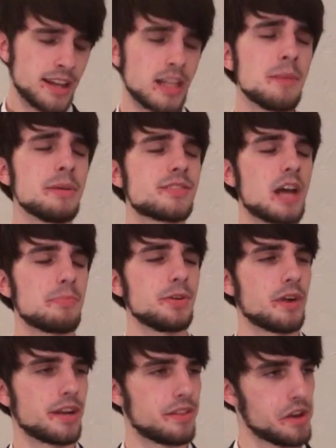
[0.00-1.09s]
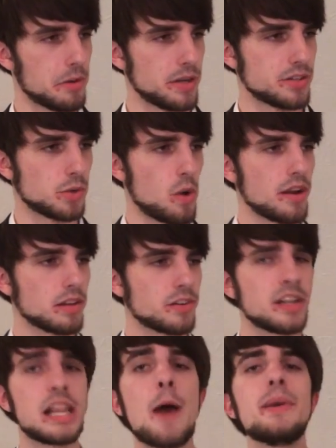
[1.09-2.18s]
Now let me stop you right there, Mr.
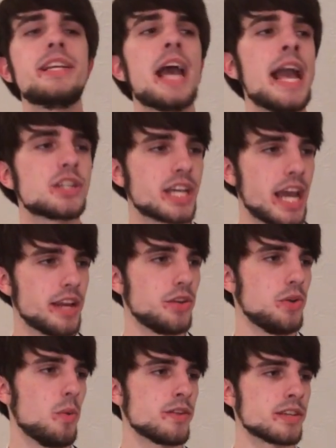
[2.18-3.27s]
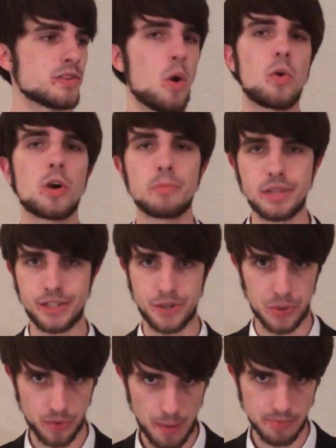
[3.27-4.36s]
Watler. Allow me to educate you on this horribly
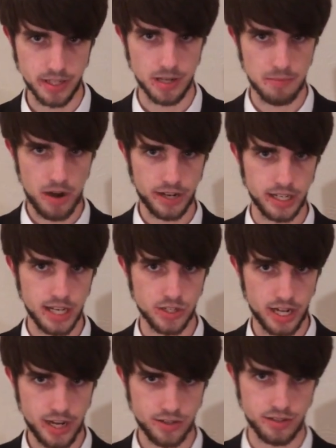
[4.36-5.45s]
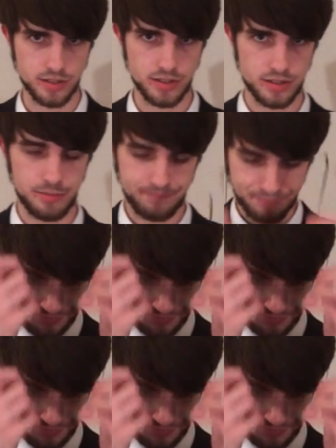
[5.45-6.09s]
corrupted American education system.